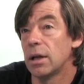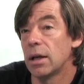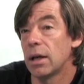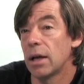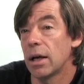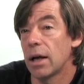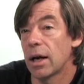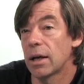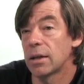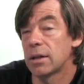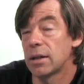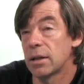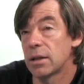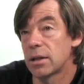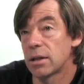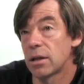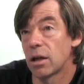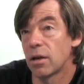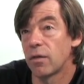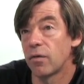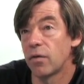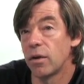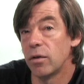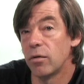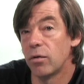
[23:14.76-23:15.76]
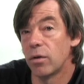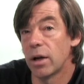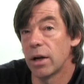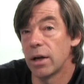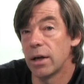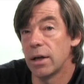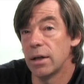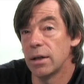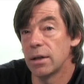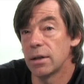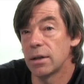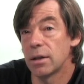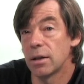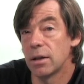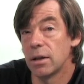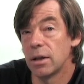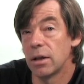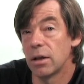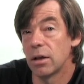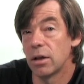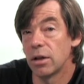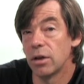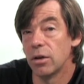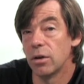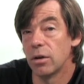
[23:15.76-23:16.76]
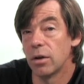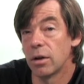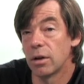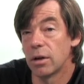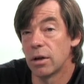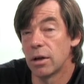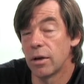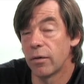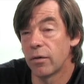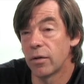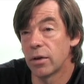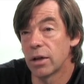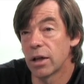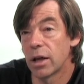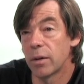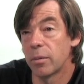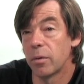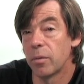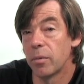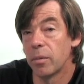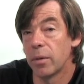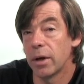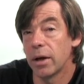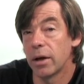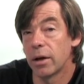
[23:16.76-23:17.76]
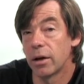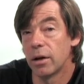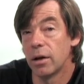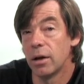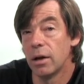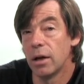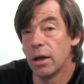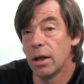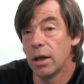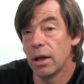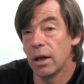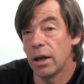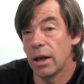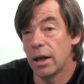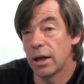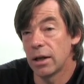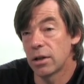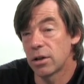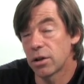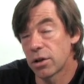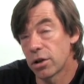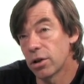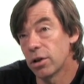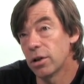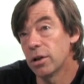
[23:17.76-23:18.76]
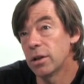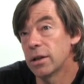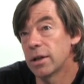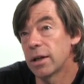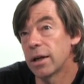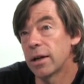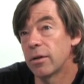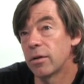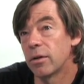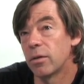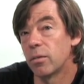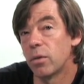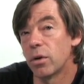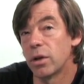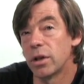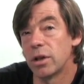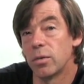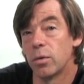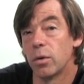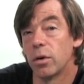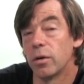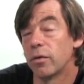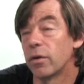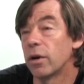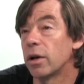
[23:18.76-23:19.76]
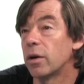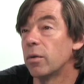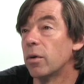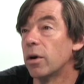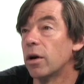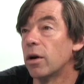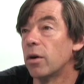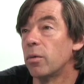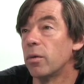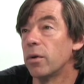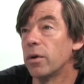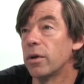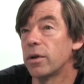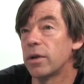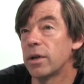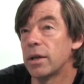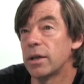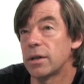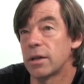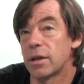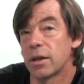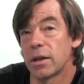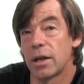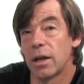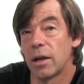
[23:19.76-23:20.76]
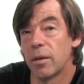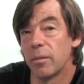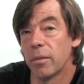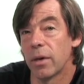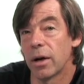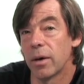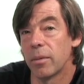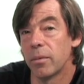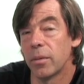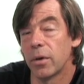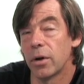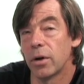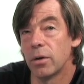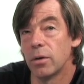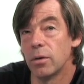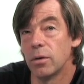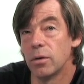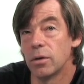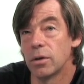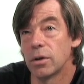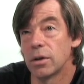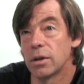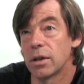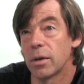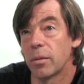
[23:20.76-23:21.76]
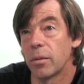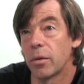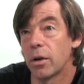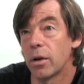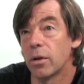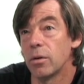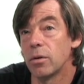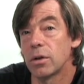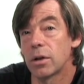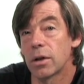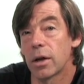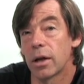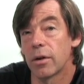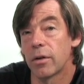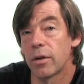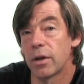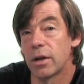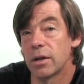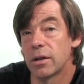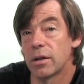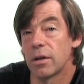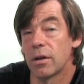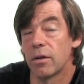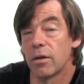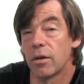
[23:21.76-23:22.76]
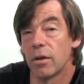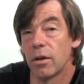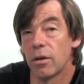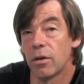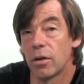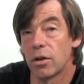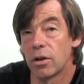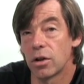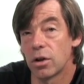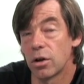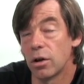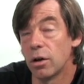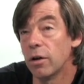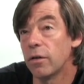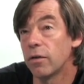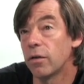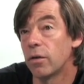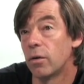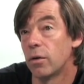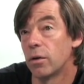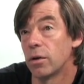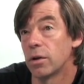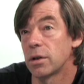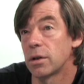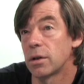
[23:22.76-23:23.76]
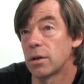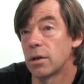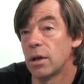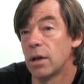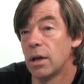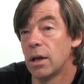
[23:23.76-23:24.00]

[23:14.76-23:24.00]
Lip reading: as his stud fee raised and he got a different type of mare, it turns out that what he's worked very well with is the King Mambos and some of those kind of things, the turf horse.